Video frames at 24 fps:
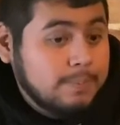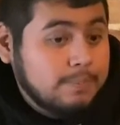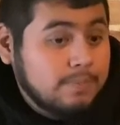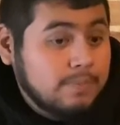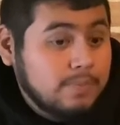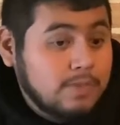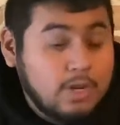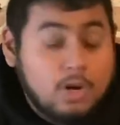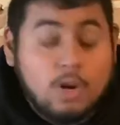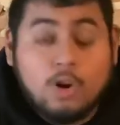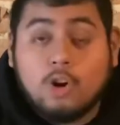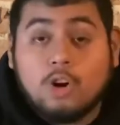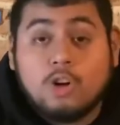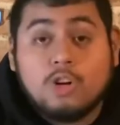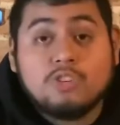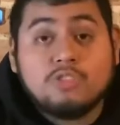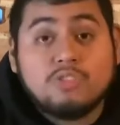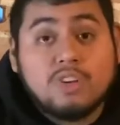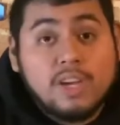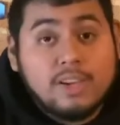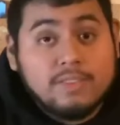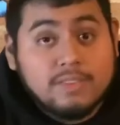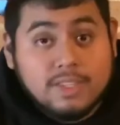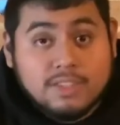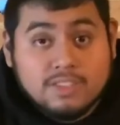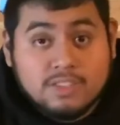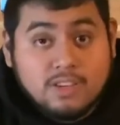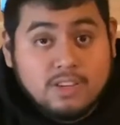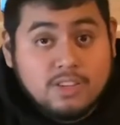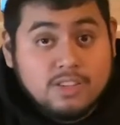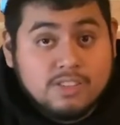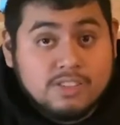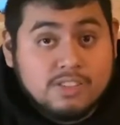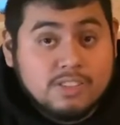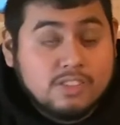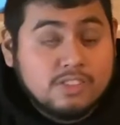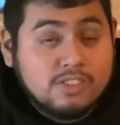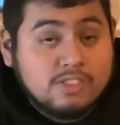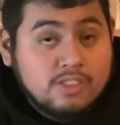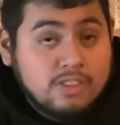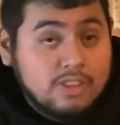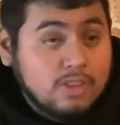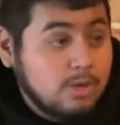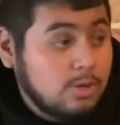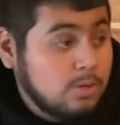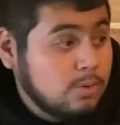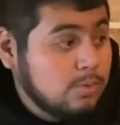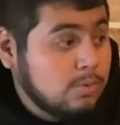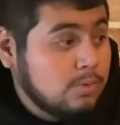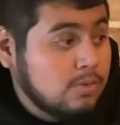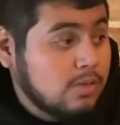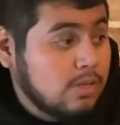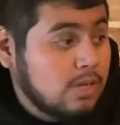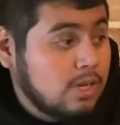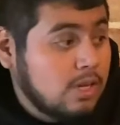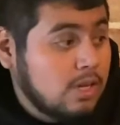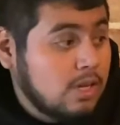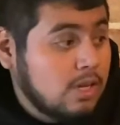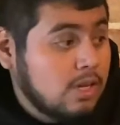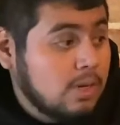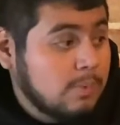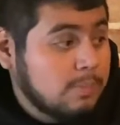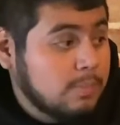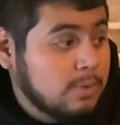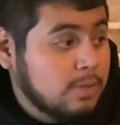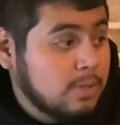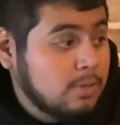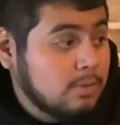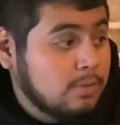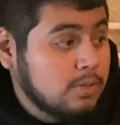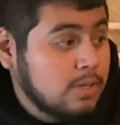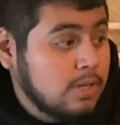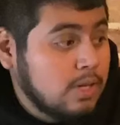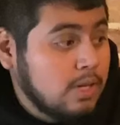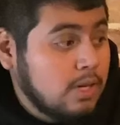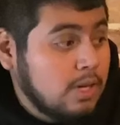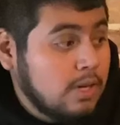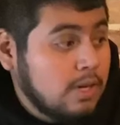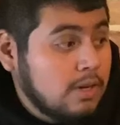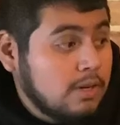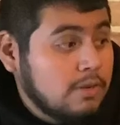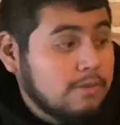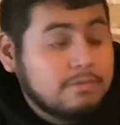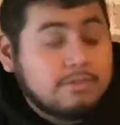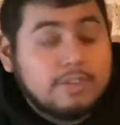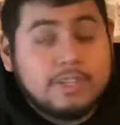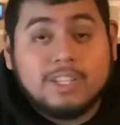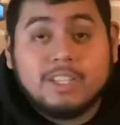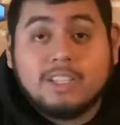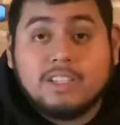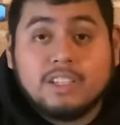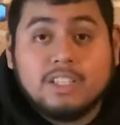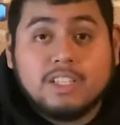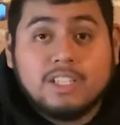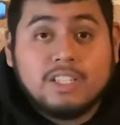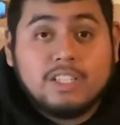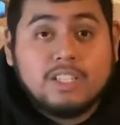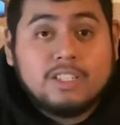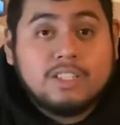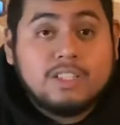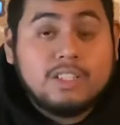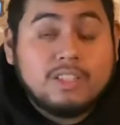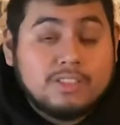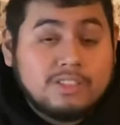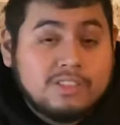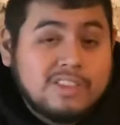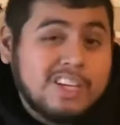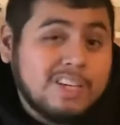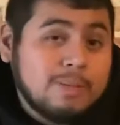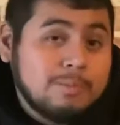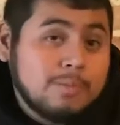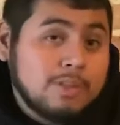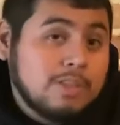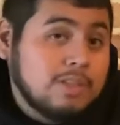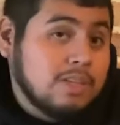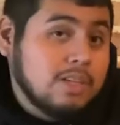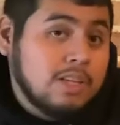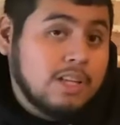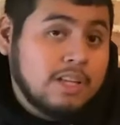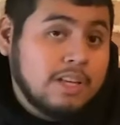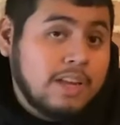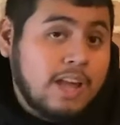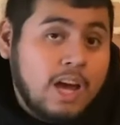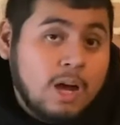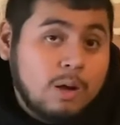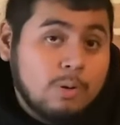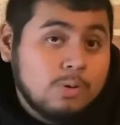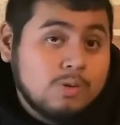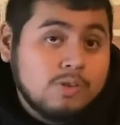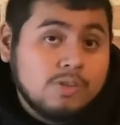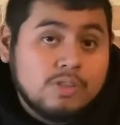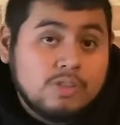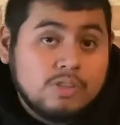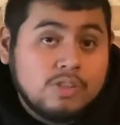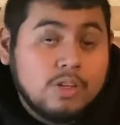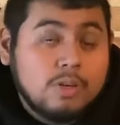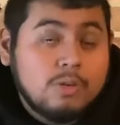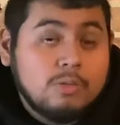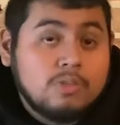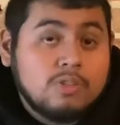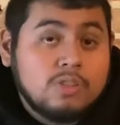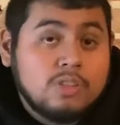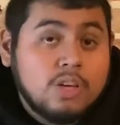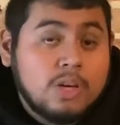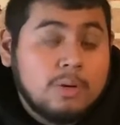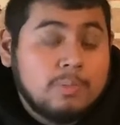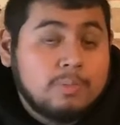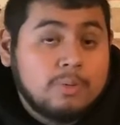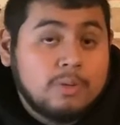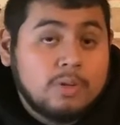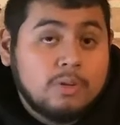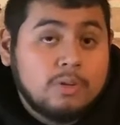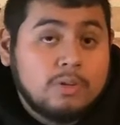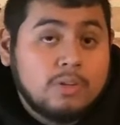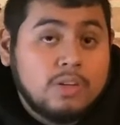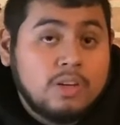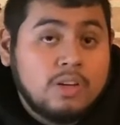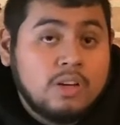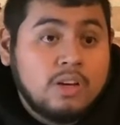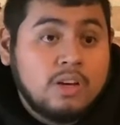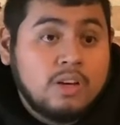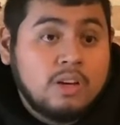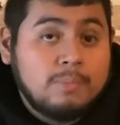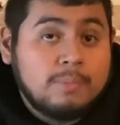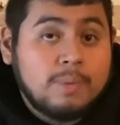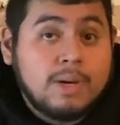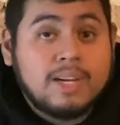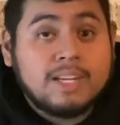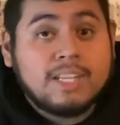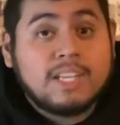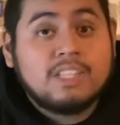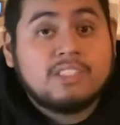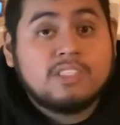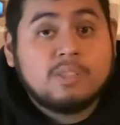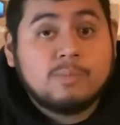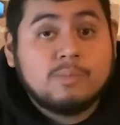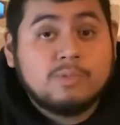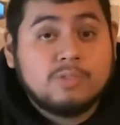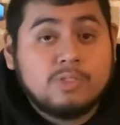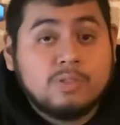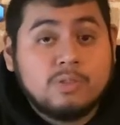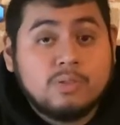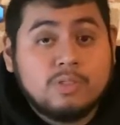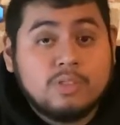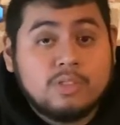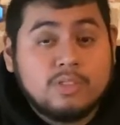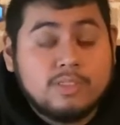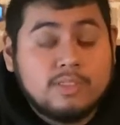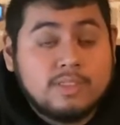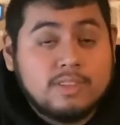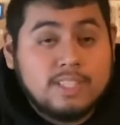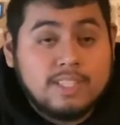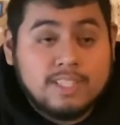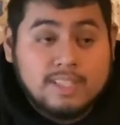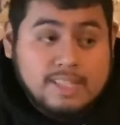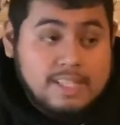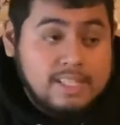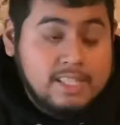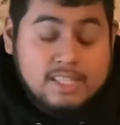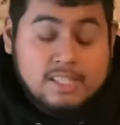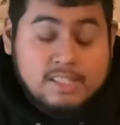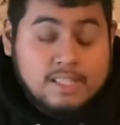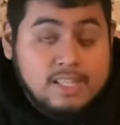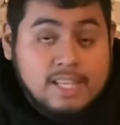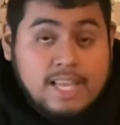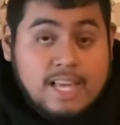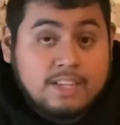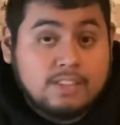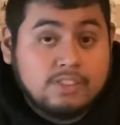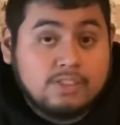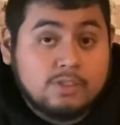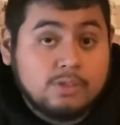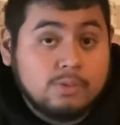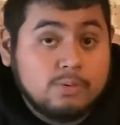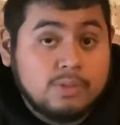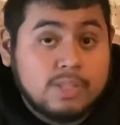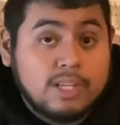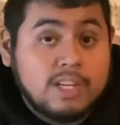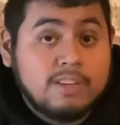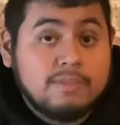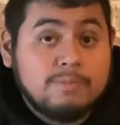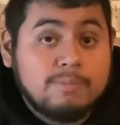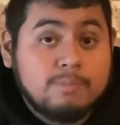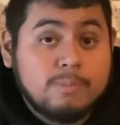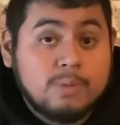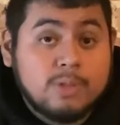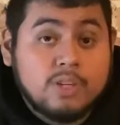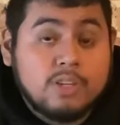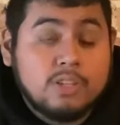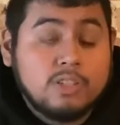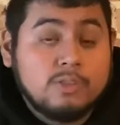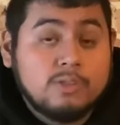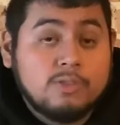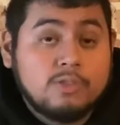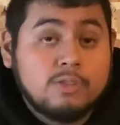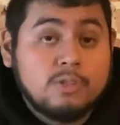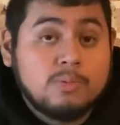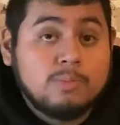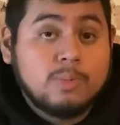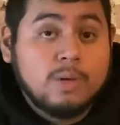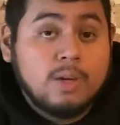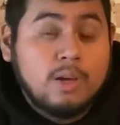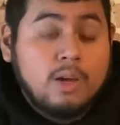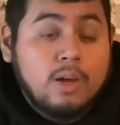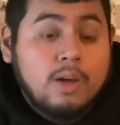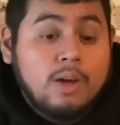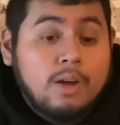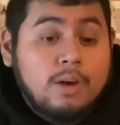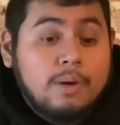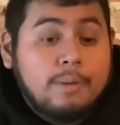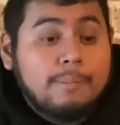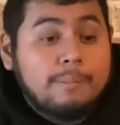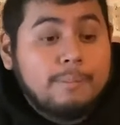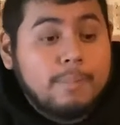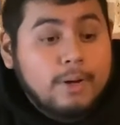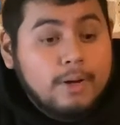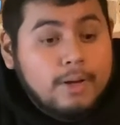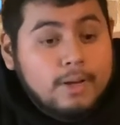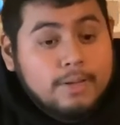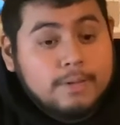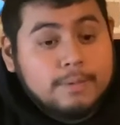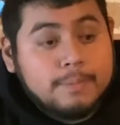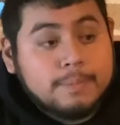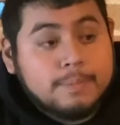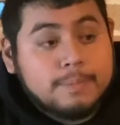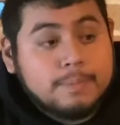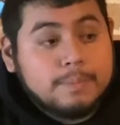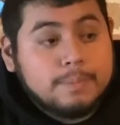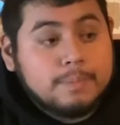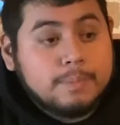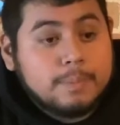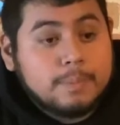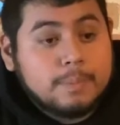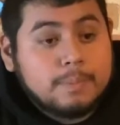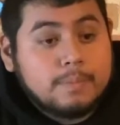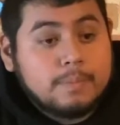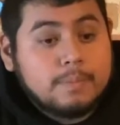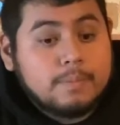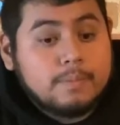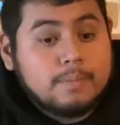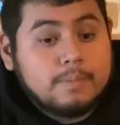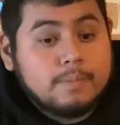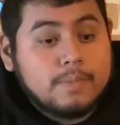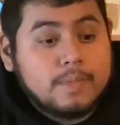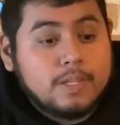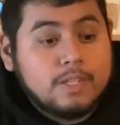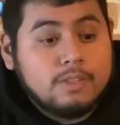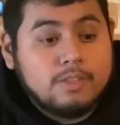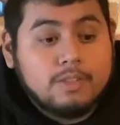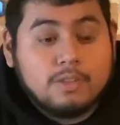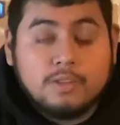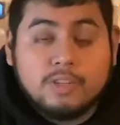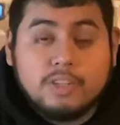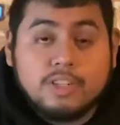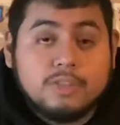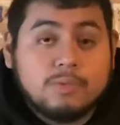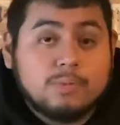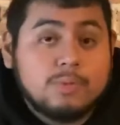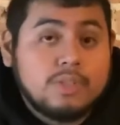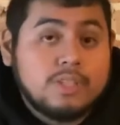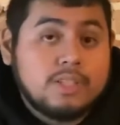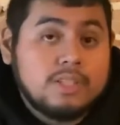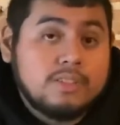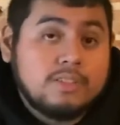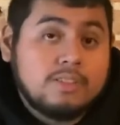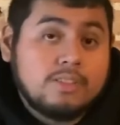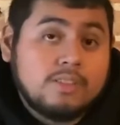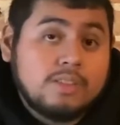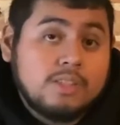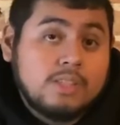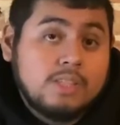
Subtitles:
the hard drive that's causing the slow upload. Frankly, it does take me an hour or so to upload a podcast episode. Lately, the last two that I put on YouTube, but it is what it is.